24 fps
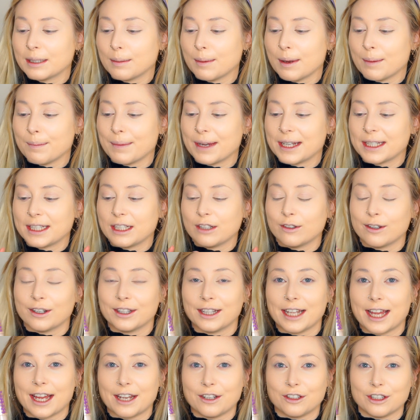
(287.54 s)
a bit messy around
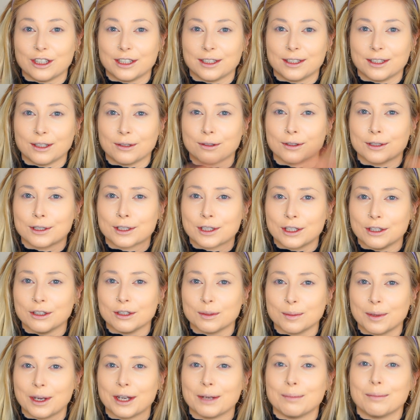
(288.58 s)
the edges, so excuse
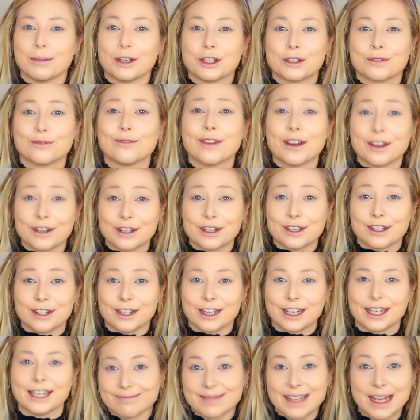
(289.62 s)
mine, mine's very
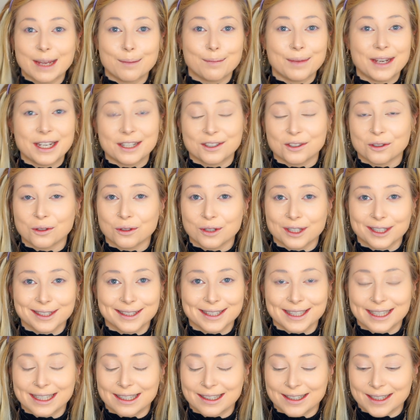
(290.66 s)
dirty. It beats all
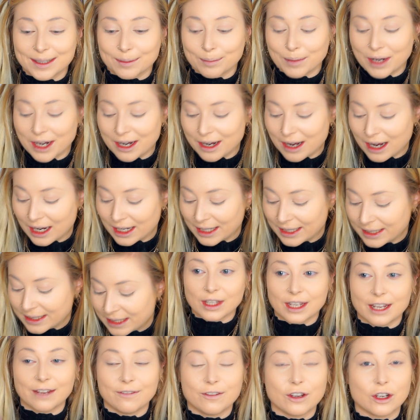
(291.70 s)
concealers in my
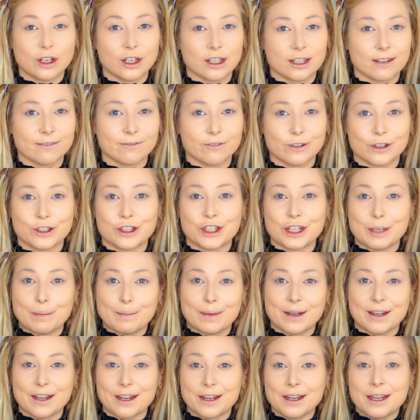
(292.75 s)
eyes. If you're looking for a
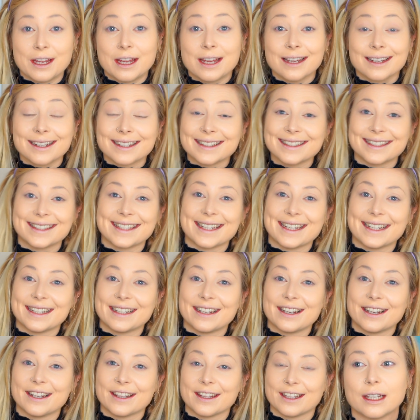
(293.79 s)
cheaper
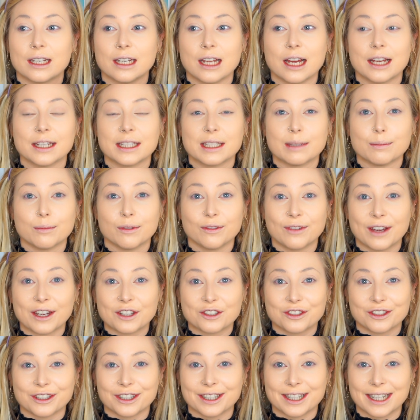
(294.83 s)
concealer, the Last
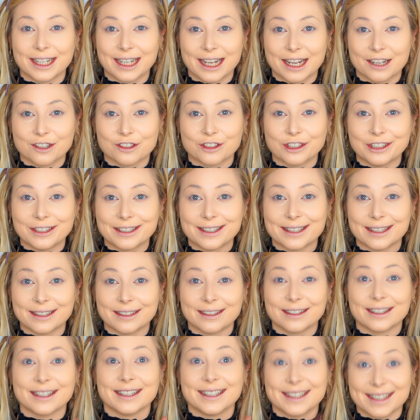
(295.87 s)
Imperfection Collections
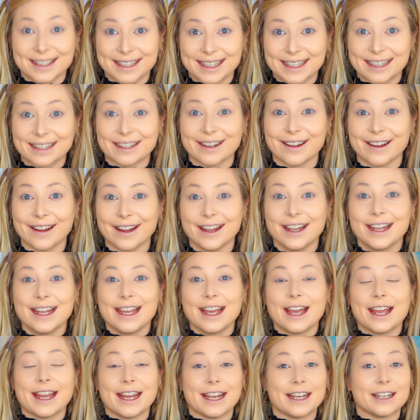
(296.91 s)
concealer
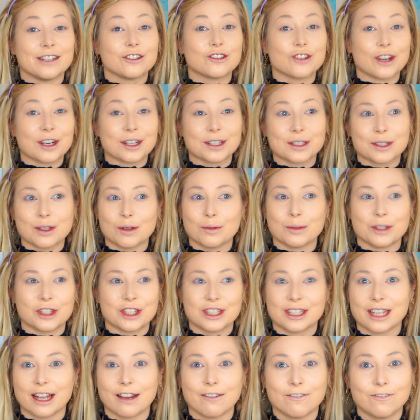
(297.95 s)
in drugstore, which
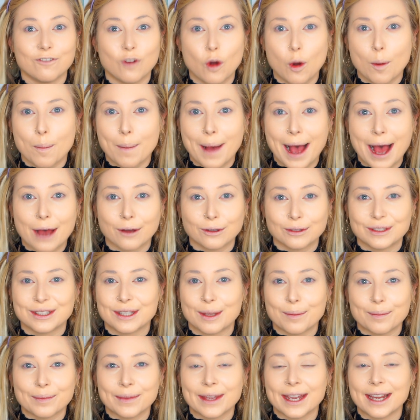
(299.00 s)
is like £4
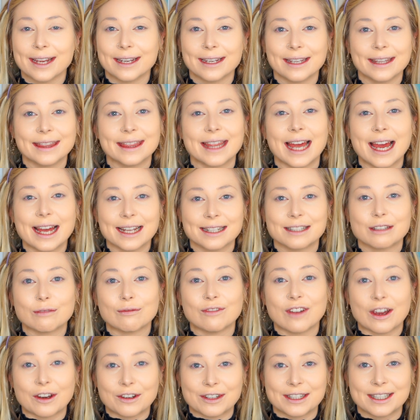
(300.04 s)
something, that's
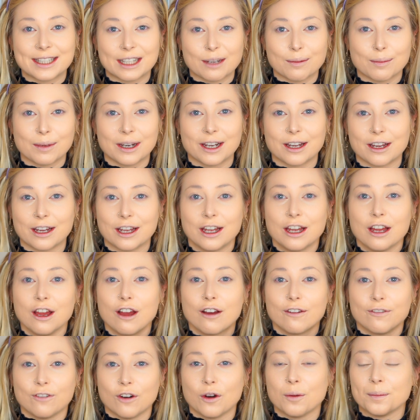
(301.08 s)
very similar
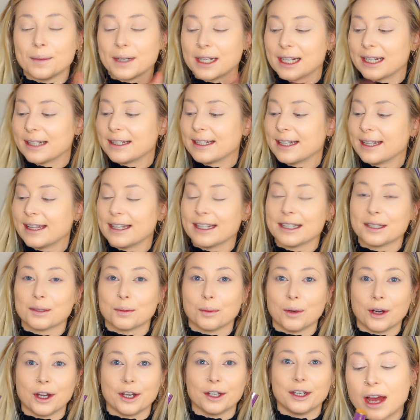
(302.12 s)
formula to this
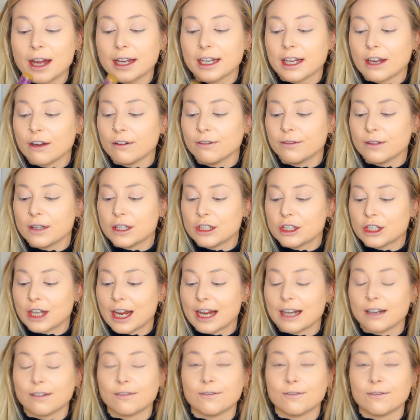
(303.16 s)
one. I go for the shade